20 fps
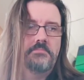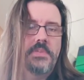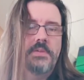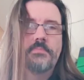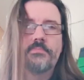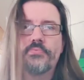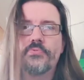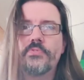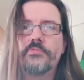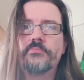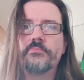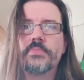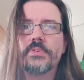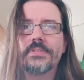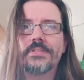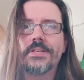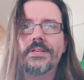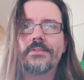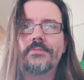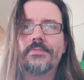improve
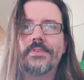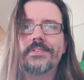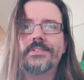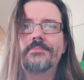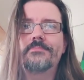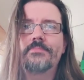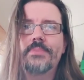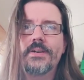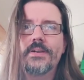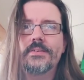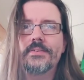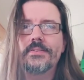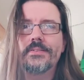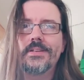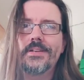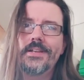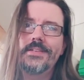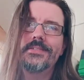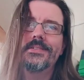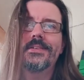myself as a person
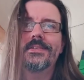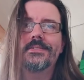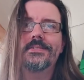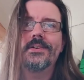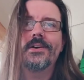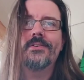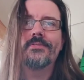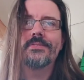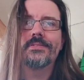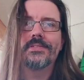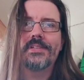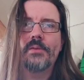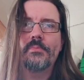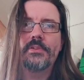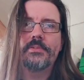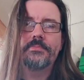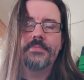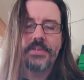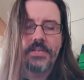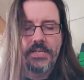and as a guitarist, damn it.